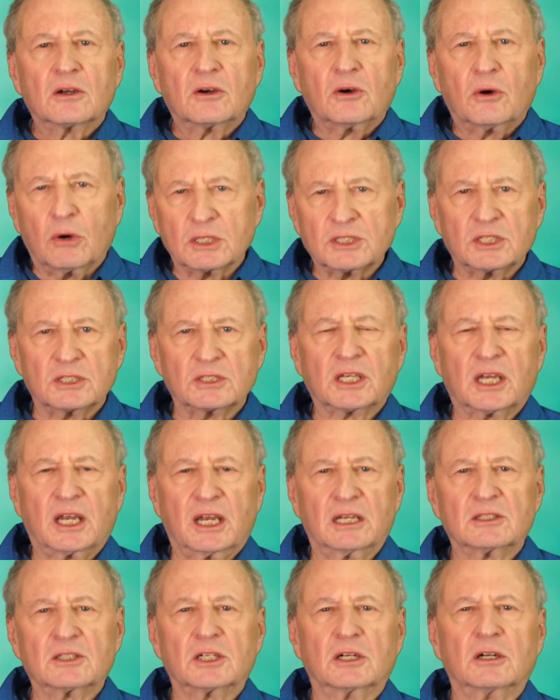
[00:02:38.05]
causes
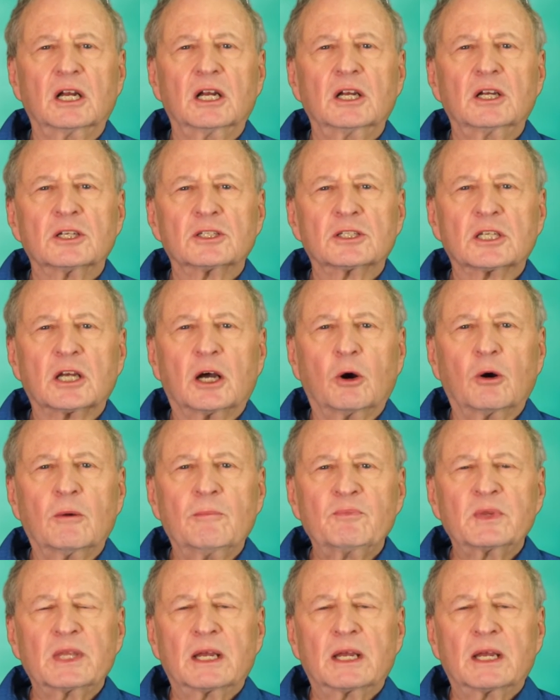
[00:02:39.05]
cancer. So